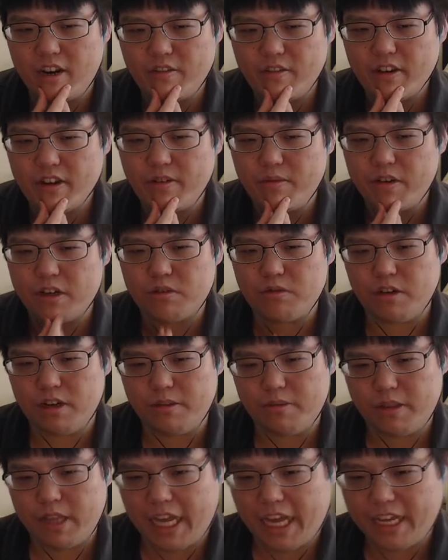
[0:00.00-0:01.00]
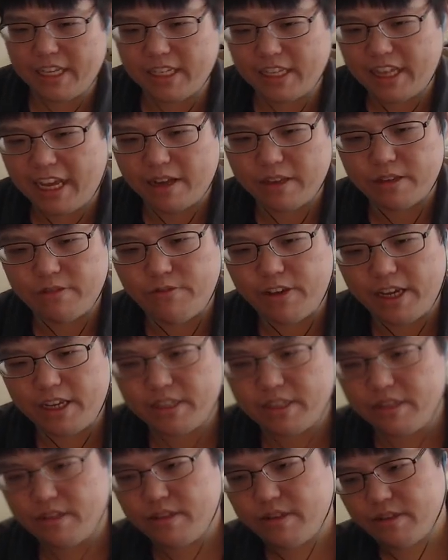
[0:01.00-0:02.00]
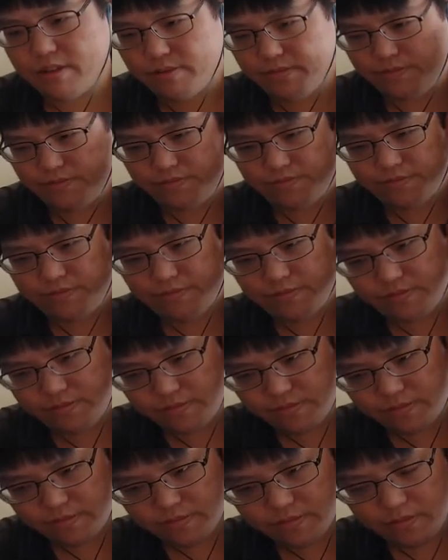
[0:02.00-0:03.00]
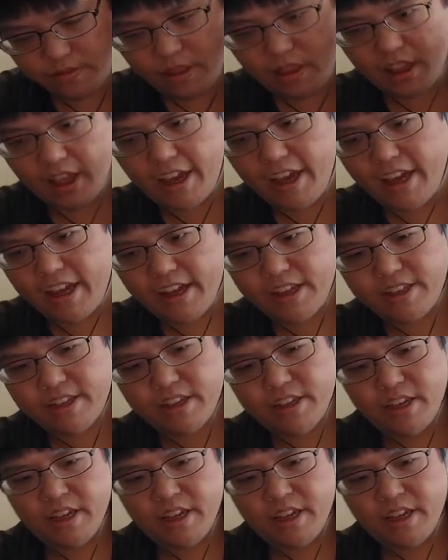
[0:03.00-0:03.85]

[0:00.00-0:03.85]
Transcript: I forget which one, that has 1,000 faces. And